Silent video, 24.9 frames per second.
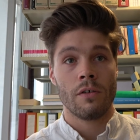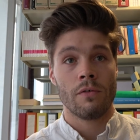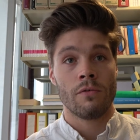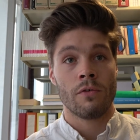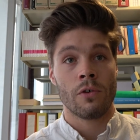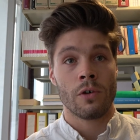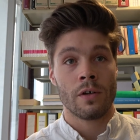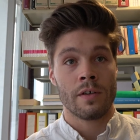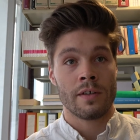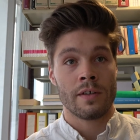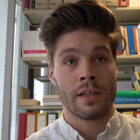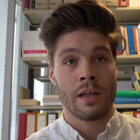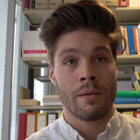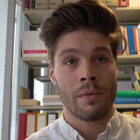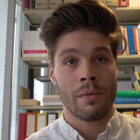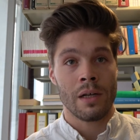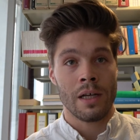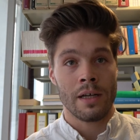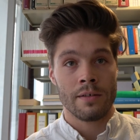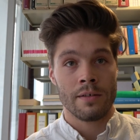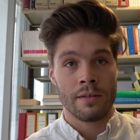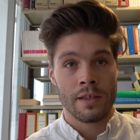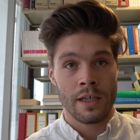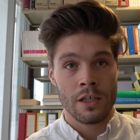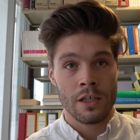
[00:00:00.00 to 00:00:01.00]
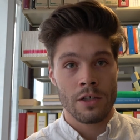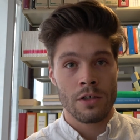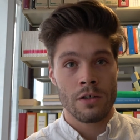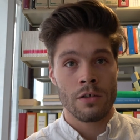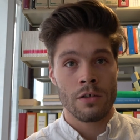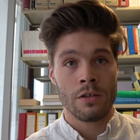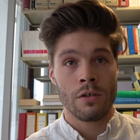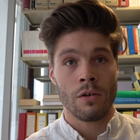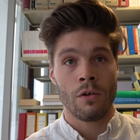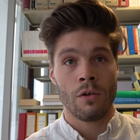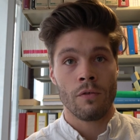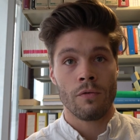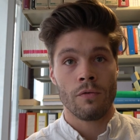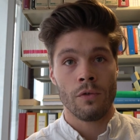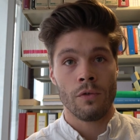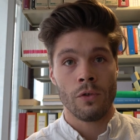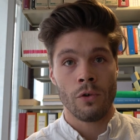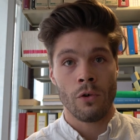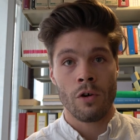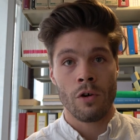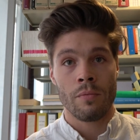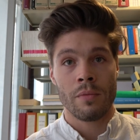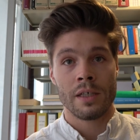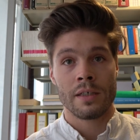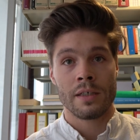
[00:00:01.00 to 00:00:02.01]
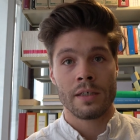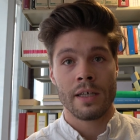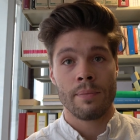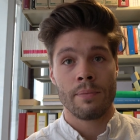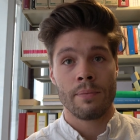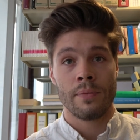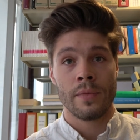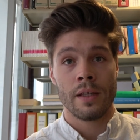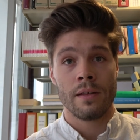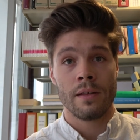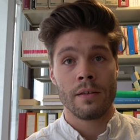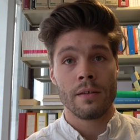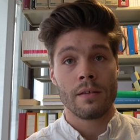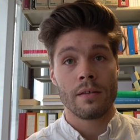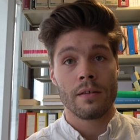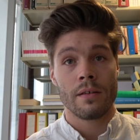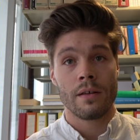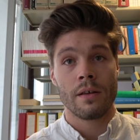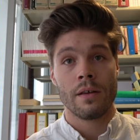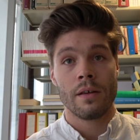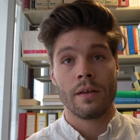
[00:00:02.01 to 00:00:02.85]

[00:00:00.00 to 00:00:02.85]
for the stabilization of norm acceptance,